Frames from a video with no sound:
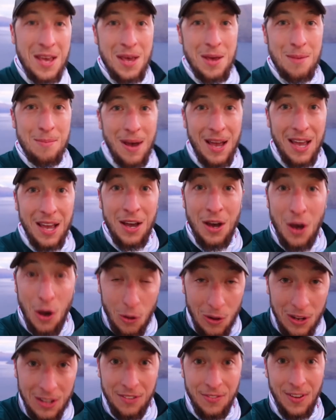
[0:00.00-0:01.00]
My
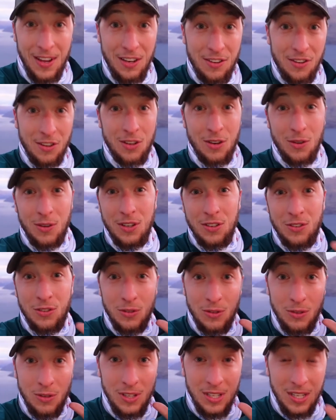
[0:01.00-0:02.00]
whole adventure going
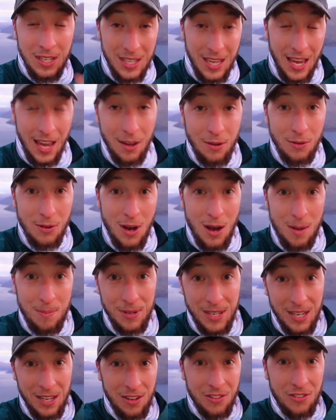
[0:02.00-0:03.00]
to the Kangaroo Hoppet
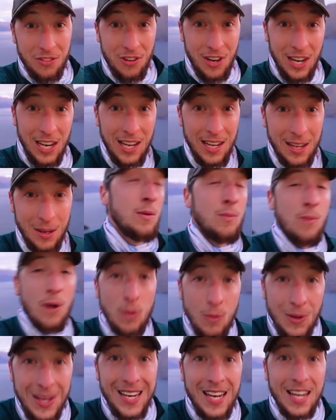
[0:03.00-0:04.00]
in Australia and one
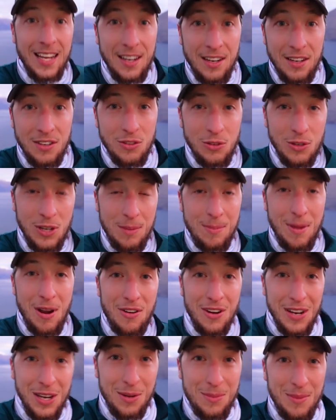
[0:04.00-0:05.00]
week later to the
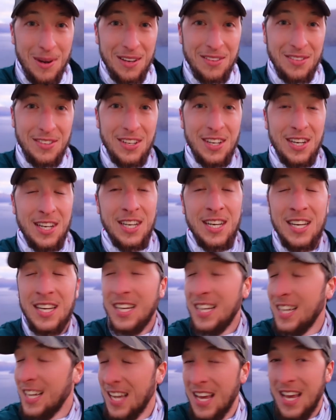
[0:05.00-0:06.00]
Merino Muster
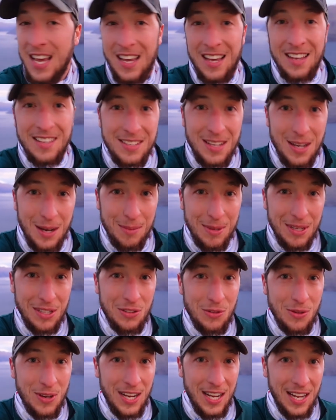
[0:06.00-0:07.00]
is coming
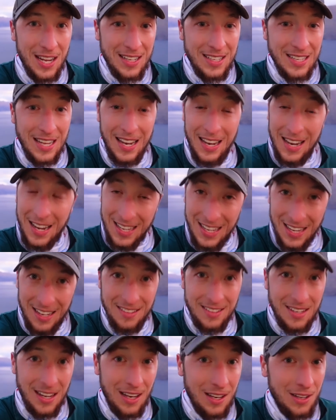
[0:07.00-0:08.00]
to an end and I can
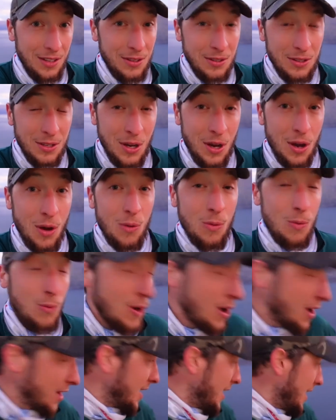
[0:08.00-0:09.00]
tell you
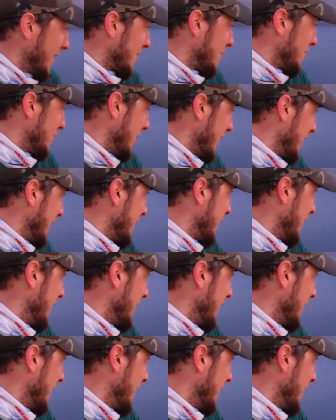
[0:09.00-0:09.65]
what a great